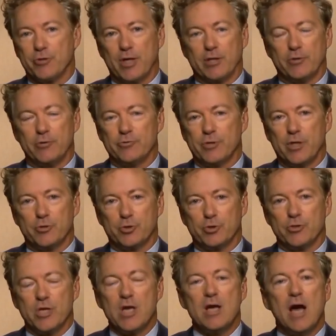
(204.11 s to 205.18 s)

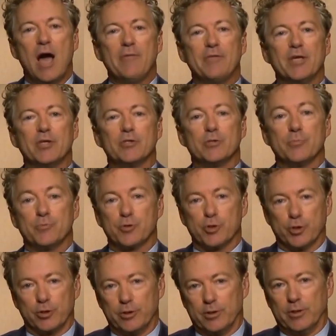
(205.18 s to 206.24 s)
accusations? I think it's
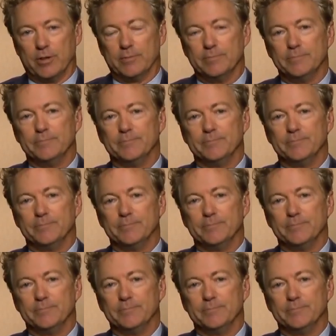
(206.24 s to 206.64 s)
absurd.